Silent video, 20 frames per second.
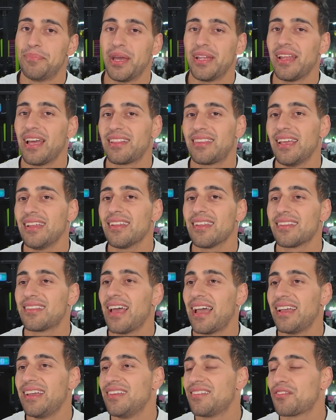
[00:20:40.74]
But at the end of
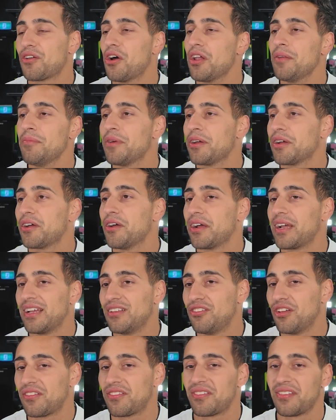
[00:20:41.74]
the day, is Conor
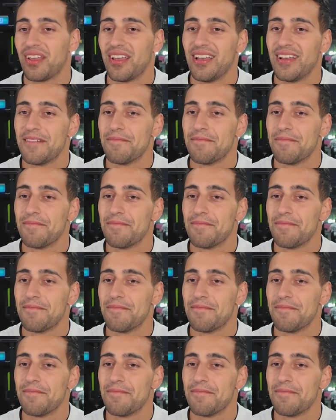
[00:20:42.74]
McGregor just